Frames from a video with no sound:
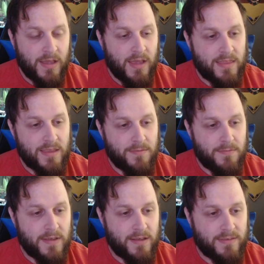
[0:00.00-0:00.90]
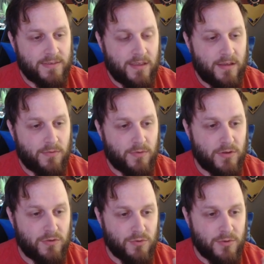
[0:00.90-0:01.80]
They fixed for the
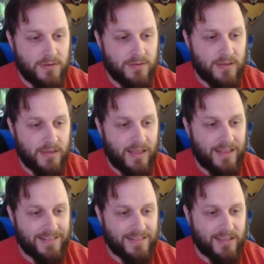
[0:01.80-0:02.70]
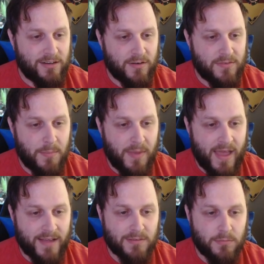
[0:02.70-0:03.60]
Druids, leader of the
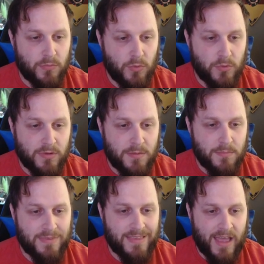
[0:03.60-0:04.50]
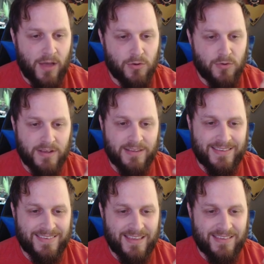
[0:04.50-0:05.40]
pack's tooltip now correctly
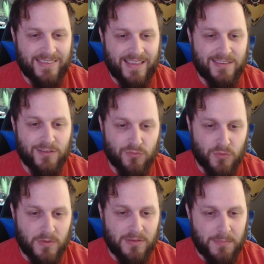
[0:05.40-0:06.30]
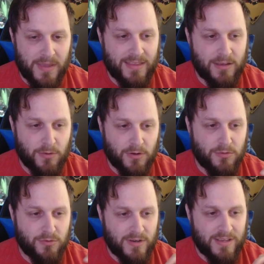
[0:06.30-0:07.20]
states that the druid's melee critical
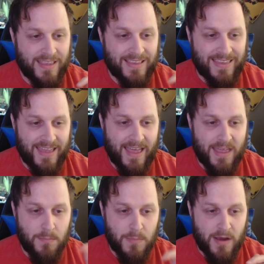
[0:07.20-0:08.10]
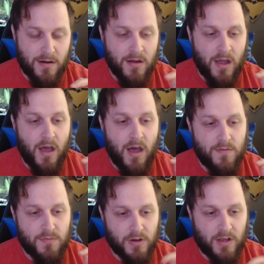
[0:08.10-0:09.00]
strike and cat and bear
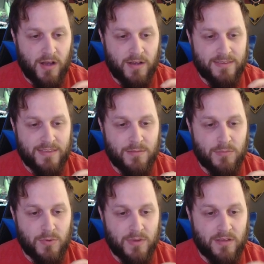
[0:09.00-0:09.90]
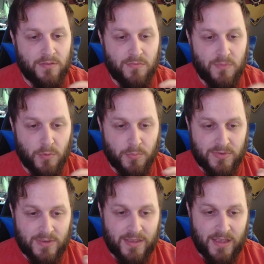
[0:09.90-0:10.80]
or caused them to heal
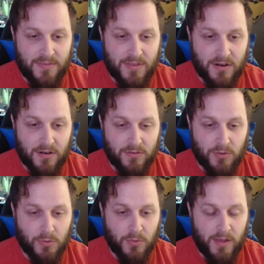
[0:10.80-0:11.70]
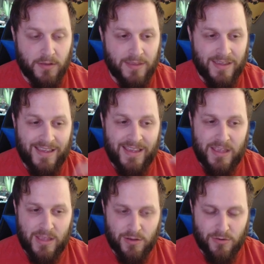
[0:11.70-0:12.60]
4% of their total health
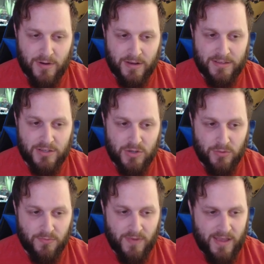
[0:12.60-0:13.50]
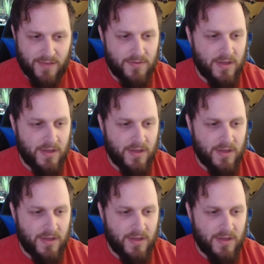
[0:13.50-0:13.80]
and correctly showed 5.